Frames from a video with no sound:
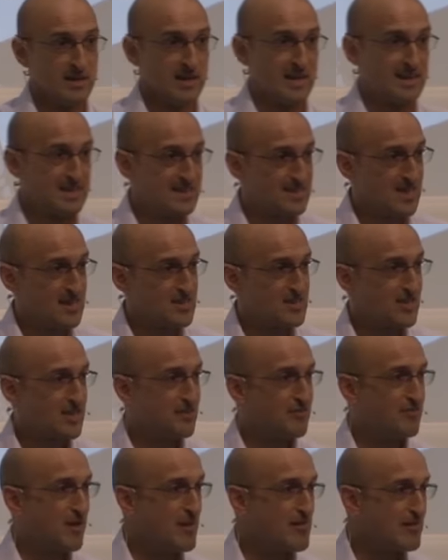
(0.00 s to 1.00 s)
and
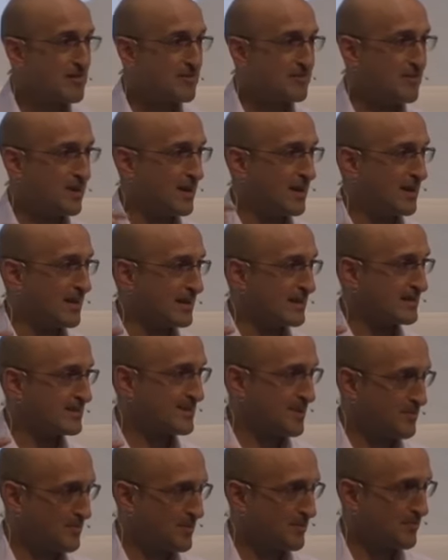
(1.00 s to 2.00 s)
essentially verify,
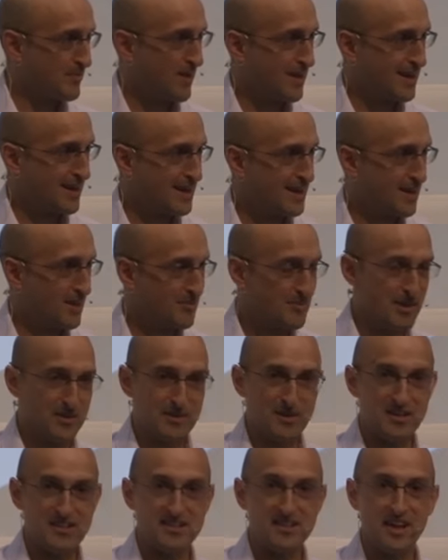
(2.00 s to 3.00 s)
simplifying a little
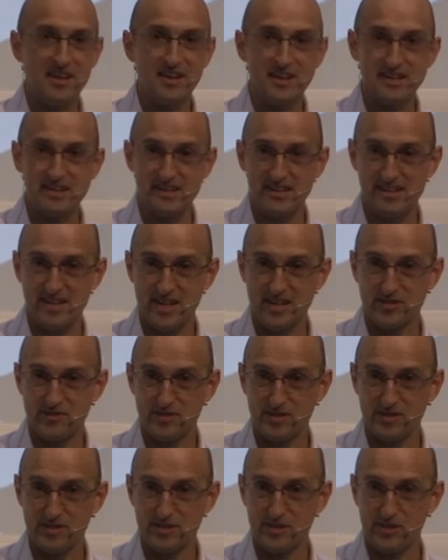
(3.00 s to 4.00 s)
bit, the sun is the center
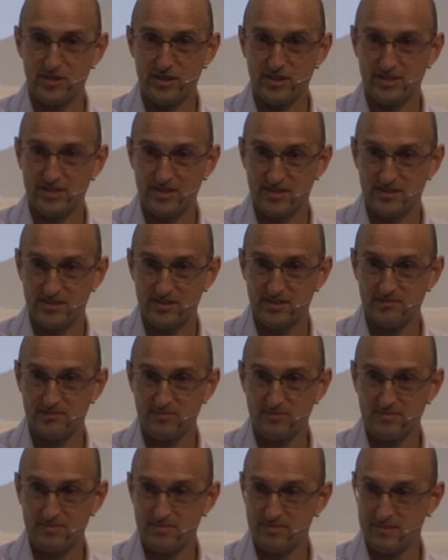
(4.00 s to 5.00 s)
of the solar system
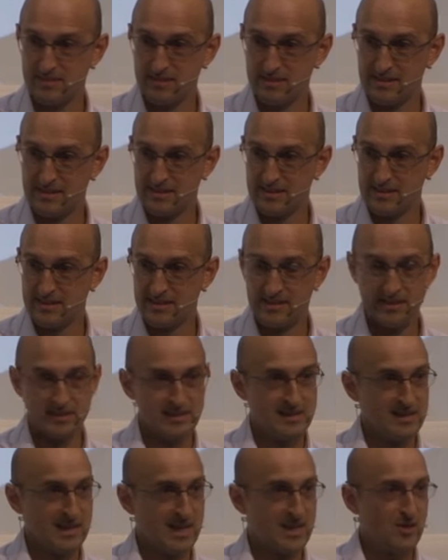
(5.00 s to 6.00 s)

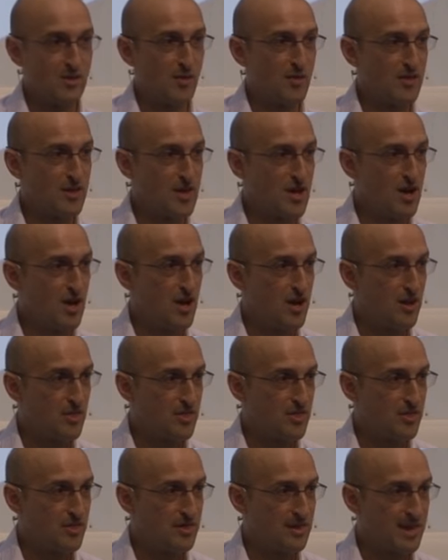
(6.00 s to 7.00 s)
and not the
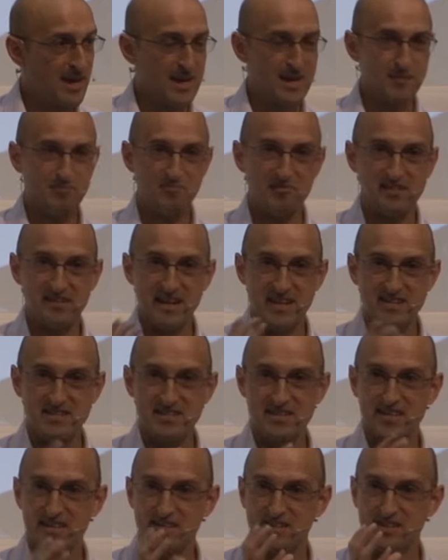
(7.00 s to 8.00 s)
Earth, and he
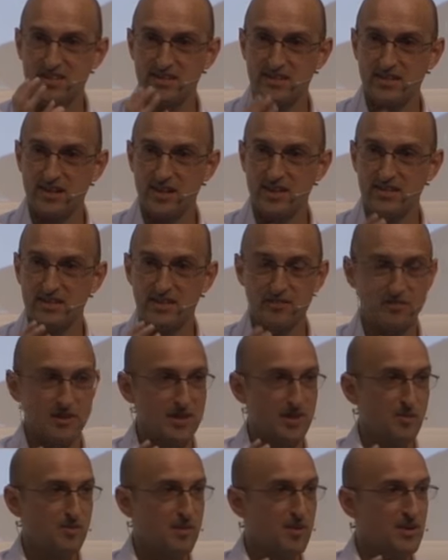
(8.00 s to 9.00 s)
presented it to the
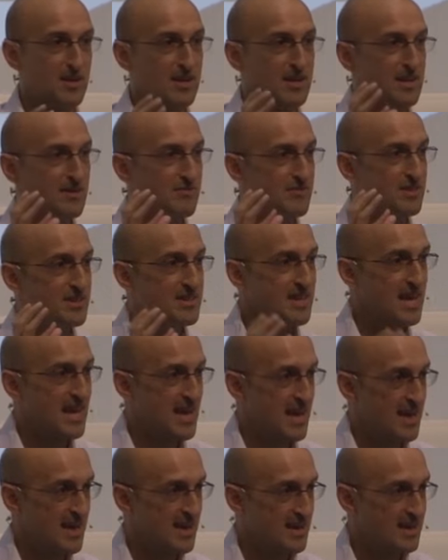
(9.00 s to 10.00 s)
scientific community of the
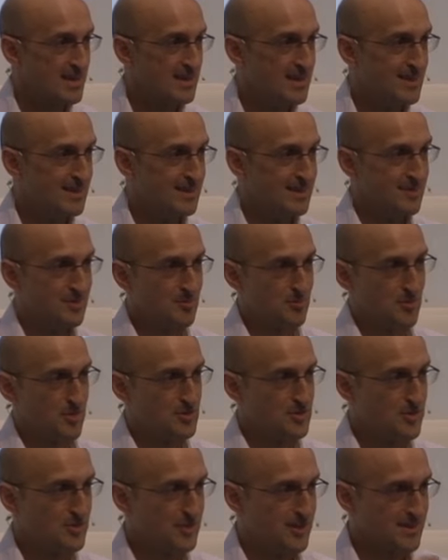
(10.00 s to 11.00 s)
day,
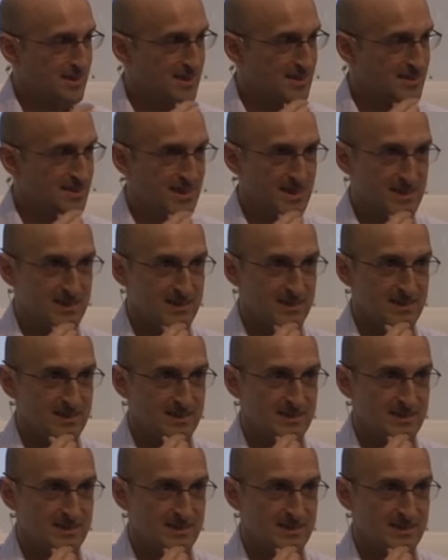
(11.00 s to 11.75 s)
what do you think they said?